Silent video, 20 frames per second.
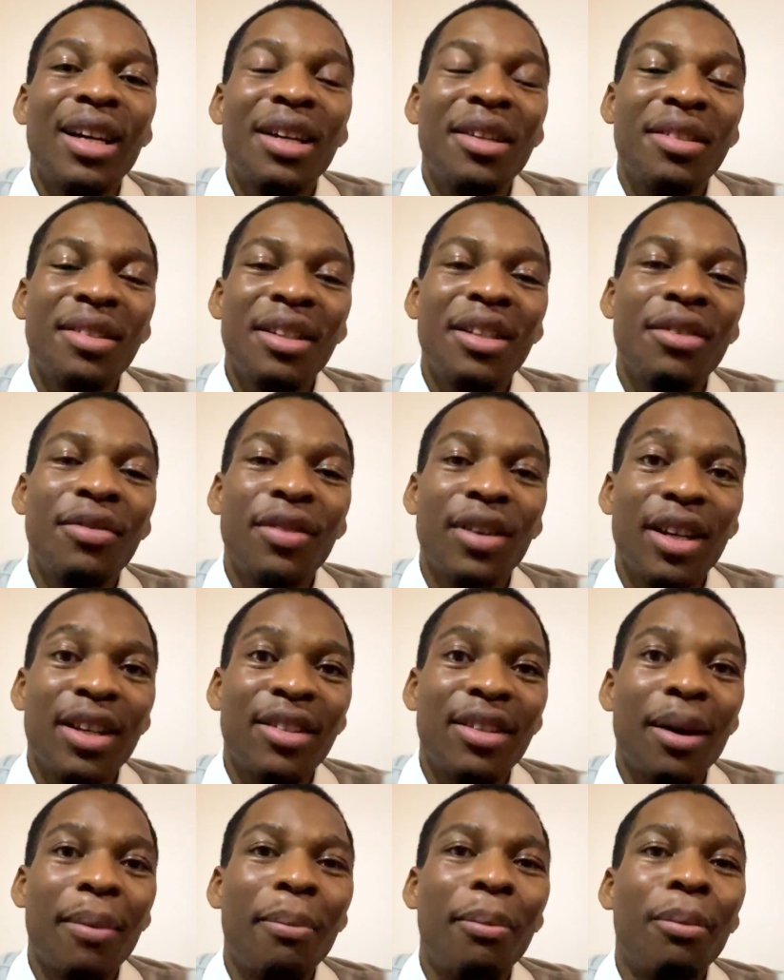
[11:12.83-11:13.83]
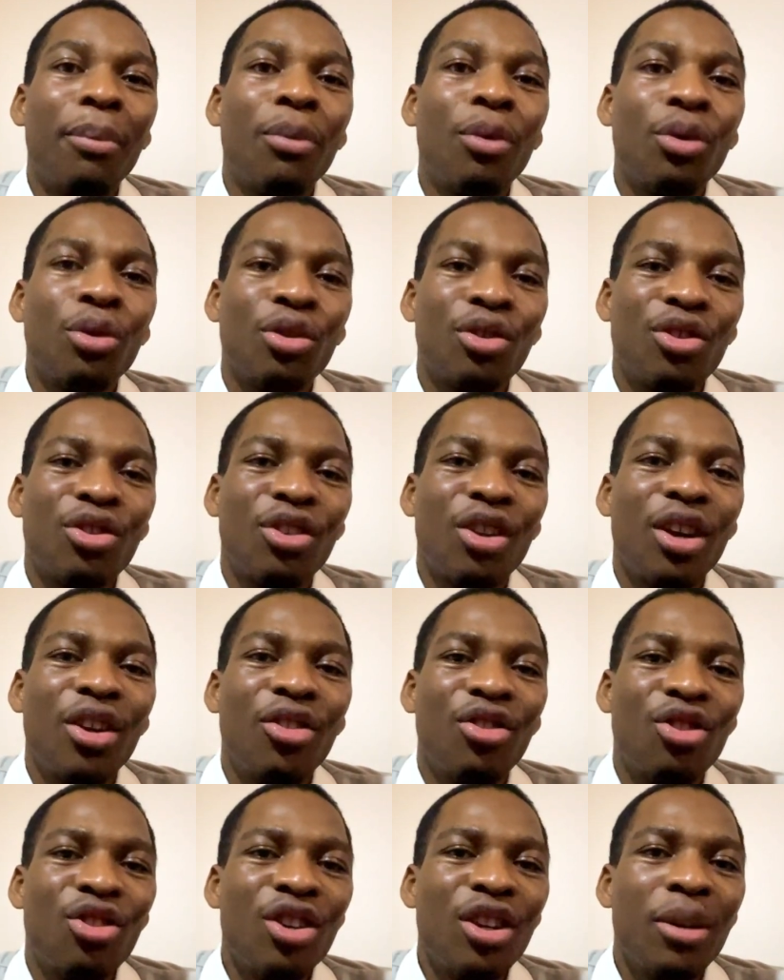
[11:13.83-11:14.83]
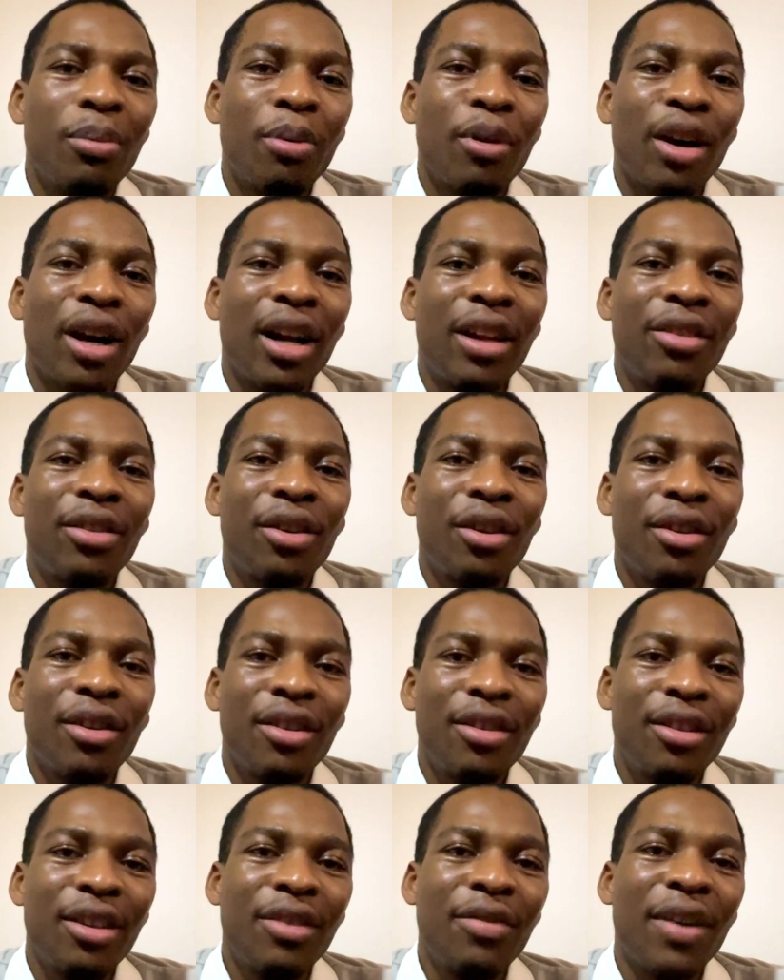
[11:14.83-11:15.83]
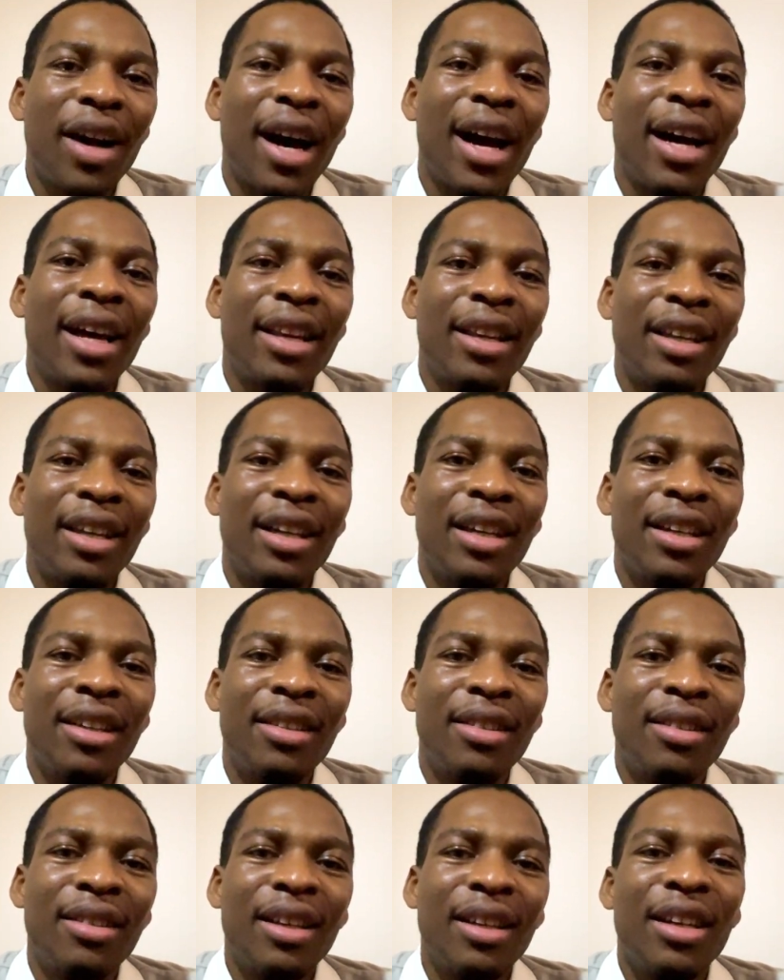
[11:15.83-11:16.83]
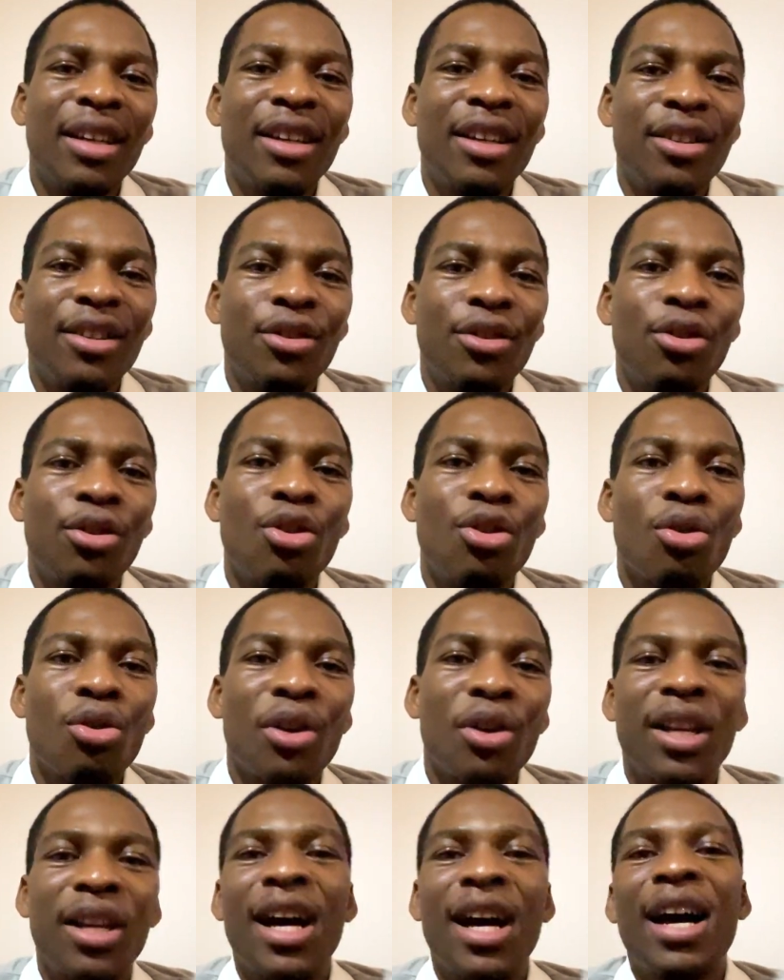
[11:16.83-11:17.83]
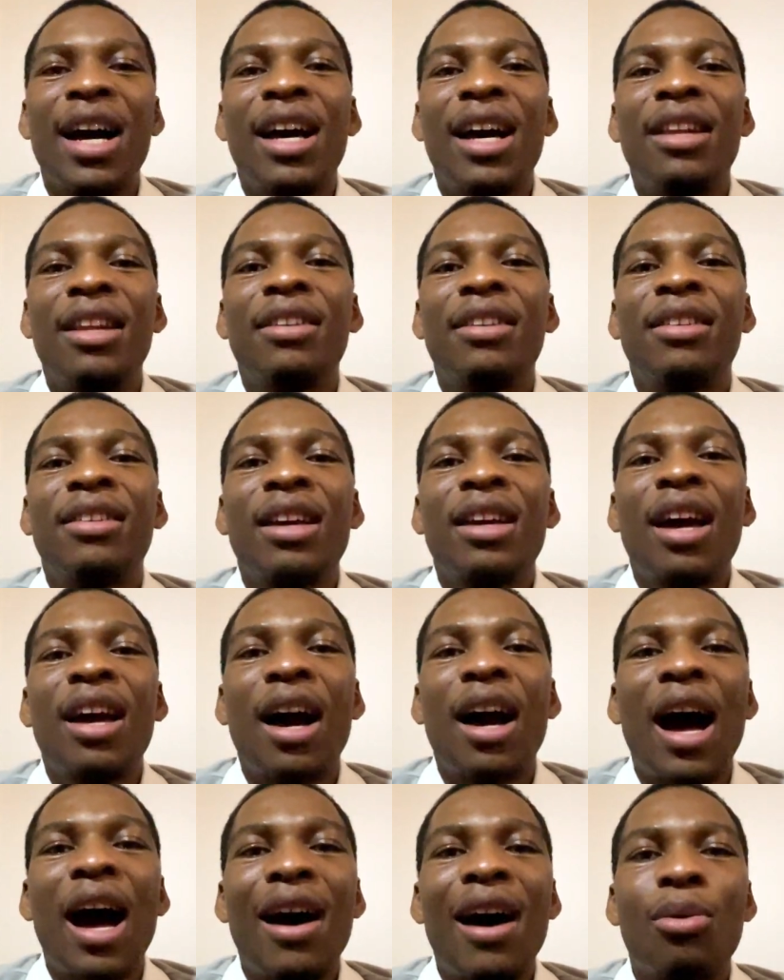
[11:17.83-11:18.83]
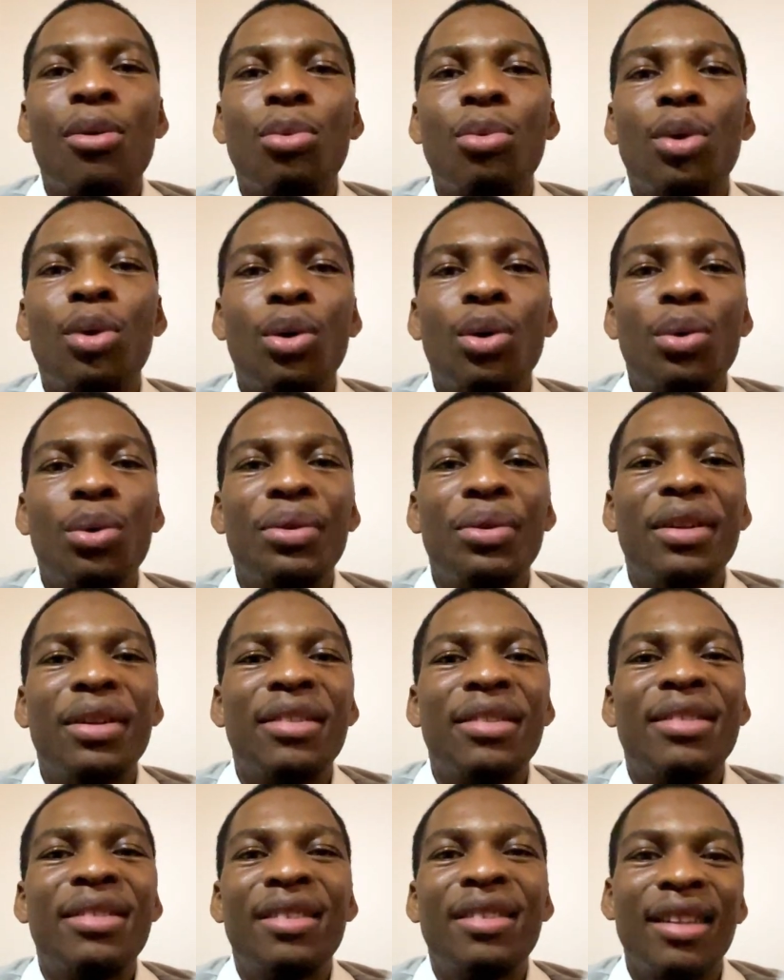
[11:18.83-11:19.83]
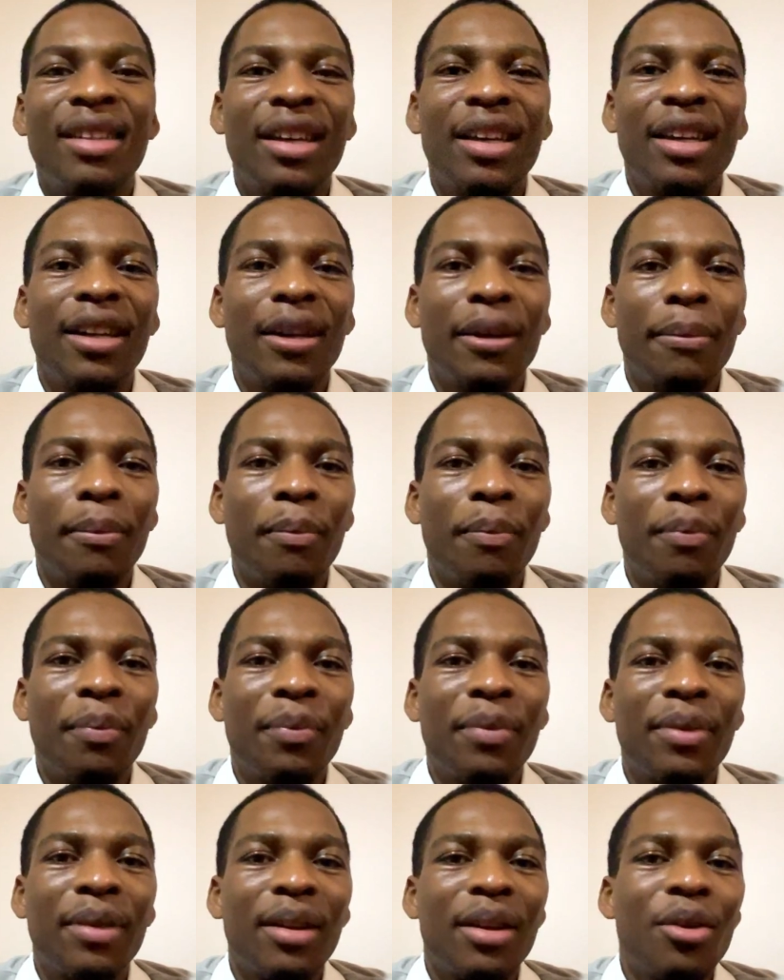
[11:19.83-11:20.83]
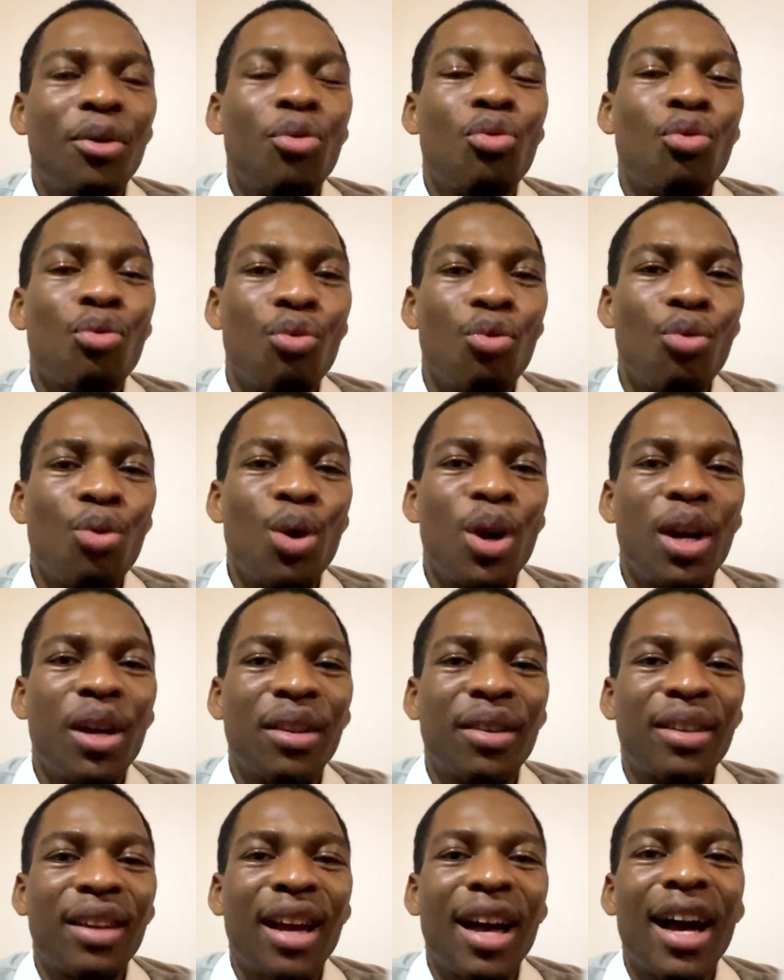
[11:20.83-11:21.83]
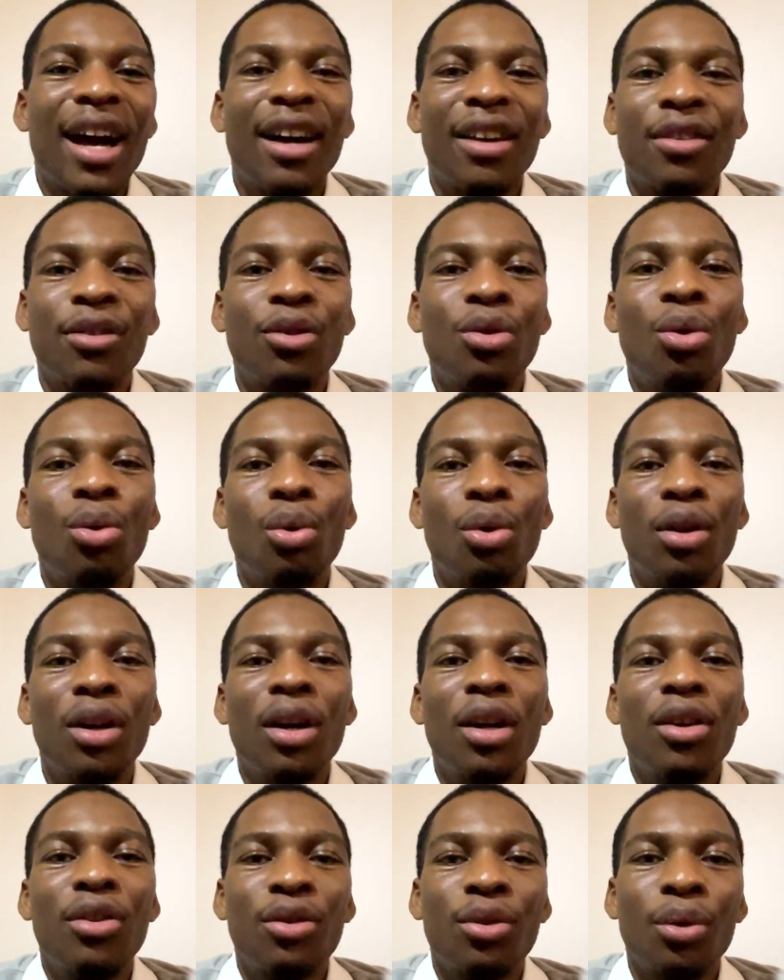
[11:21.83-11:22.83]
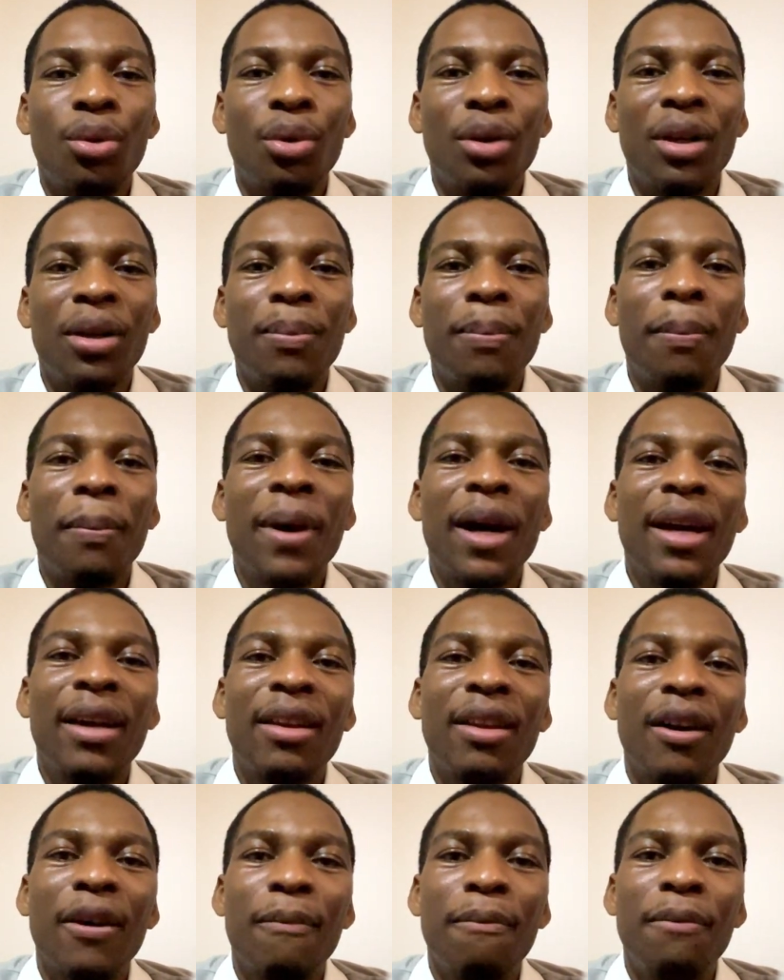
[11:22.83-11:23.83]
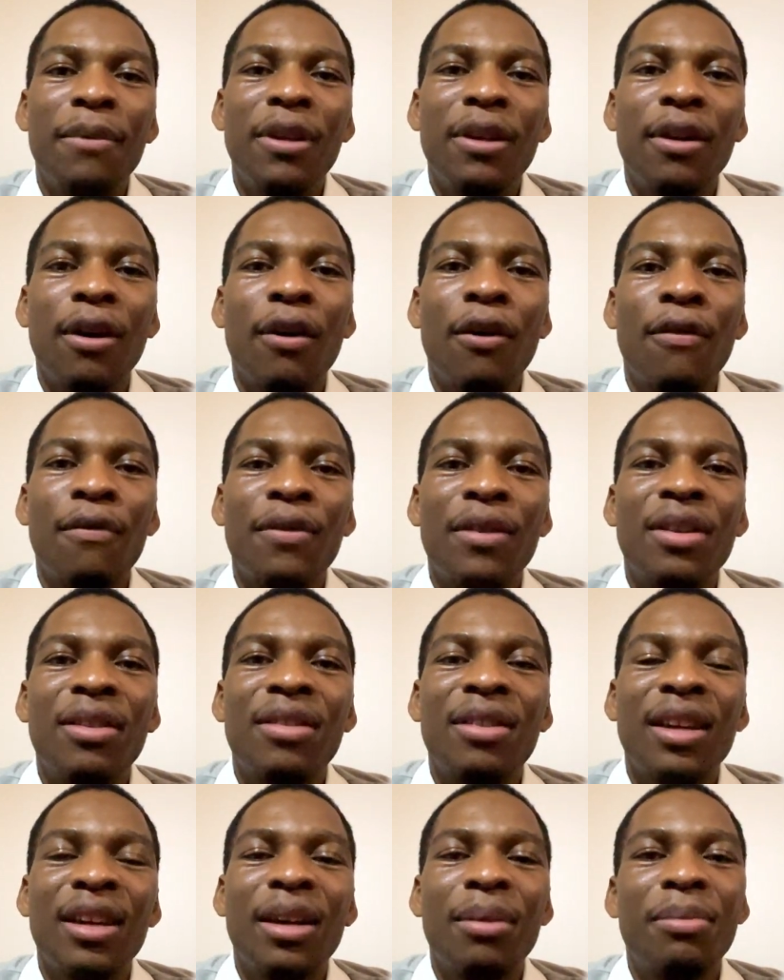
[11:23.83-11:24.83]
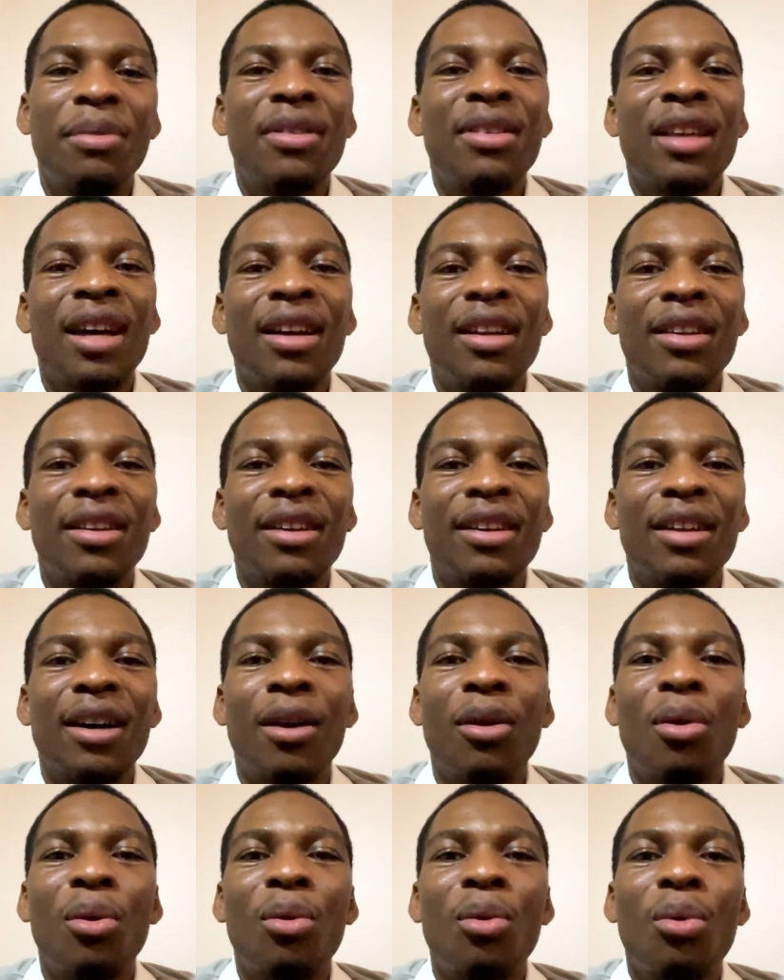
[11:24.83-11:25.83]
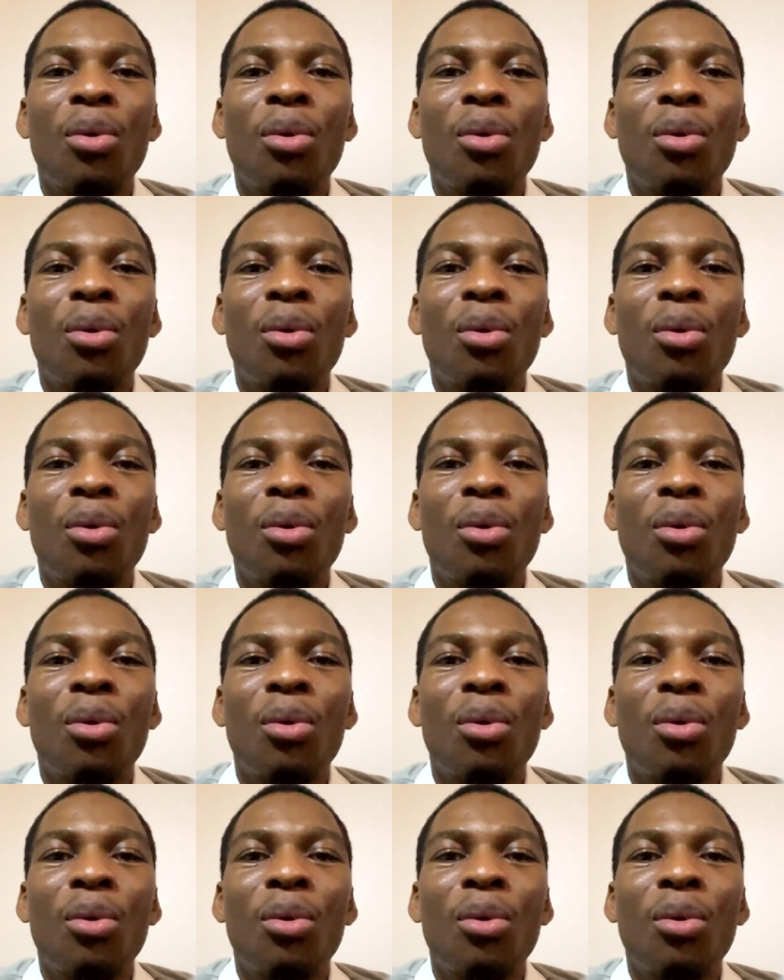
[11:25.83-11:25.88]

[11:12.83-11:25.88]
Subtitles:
silver is a much cheaper alternative, and it is growing at around the same rate as gold. So it might not be of the same standard and